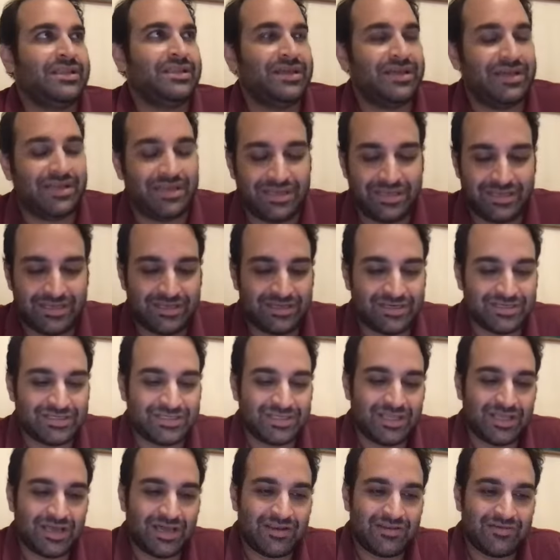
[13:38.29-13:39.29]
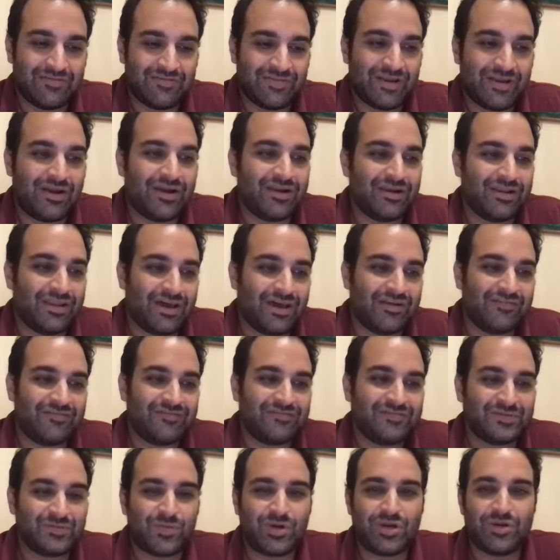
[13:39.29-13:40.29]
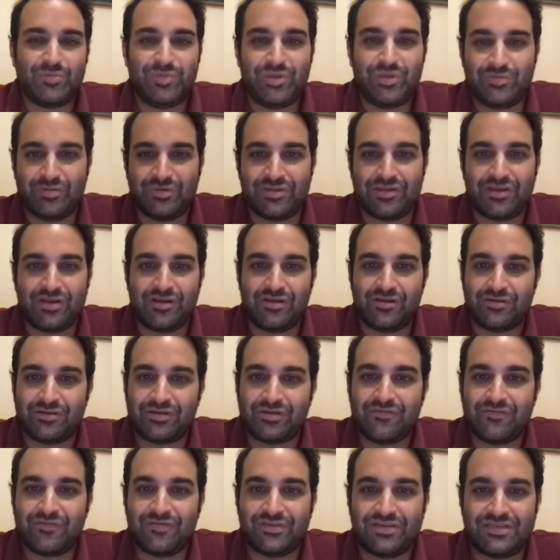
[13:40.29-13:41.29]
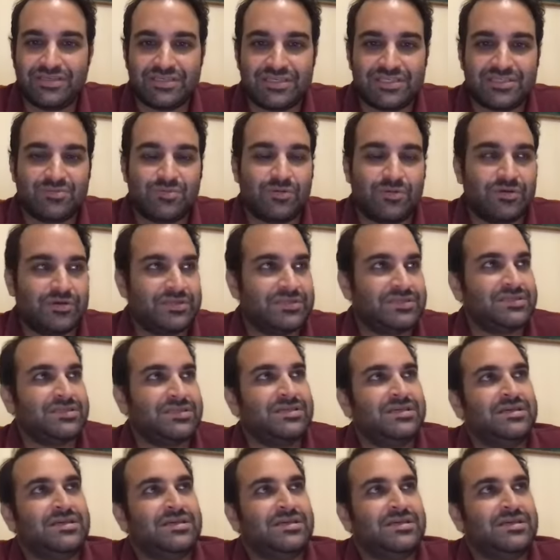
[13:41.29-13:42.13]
and there are a lot of smart people that are looking for these exploits.